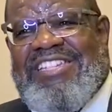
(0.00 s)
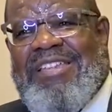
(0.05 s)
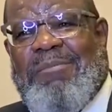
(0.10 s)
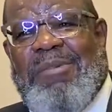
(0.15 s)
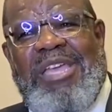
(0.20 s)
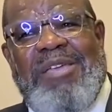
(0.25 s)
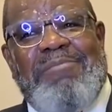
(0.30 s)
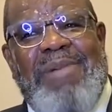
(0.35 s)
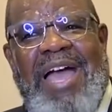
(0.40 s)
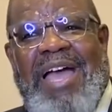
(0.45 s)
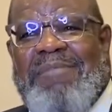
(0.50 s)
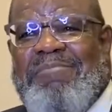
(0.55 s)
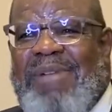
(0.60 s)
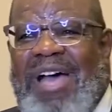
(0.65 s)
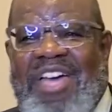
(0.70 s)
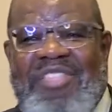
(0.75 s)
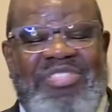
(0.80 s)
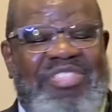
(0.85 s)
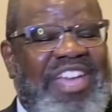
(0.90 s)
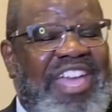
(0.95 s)
I mean, my,
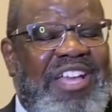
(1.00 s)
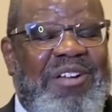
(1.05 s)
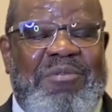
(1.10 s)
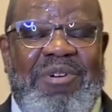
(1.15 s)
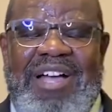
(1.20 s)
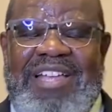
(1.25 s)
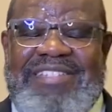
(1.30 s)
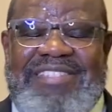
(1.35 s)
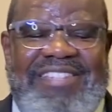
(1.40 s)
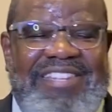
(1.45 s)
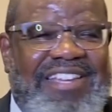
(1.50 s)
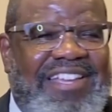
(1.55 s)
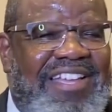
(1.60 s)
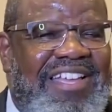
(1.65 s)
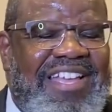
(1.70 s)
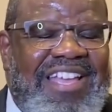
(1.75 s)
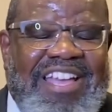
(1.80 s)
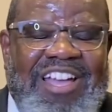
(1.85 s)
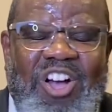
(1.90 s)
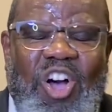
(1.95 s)
my thing was to
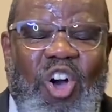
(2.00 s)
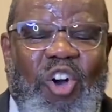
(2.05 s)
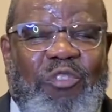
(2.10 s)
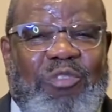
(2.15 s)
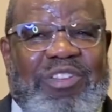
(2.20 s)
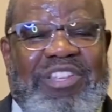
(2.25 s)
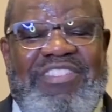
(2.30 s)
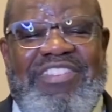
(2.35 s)
hopefully